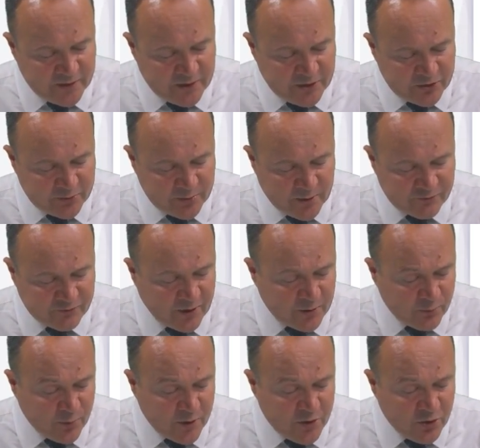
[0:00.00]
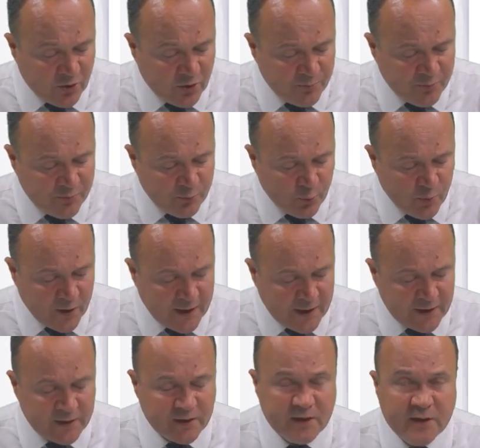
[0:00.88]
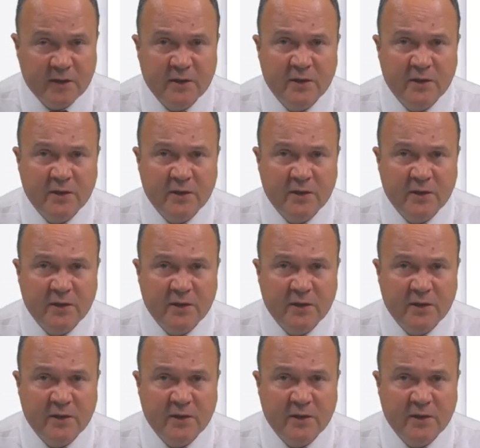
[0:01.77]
the issuer, right, we're not willing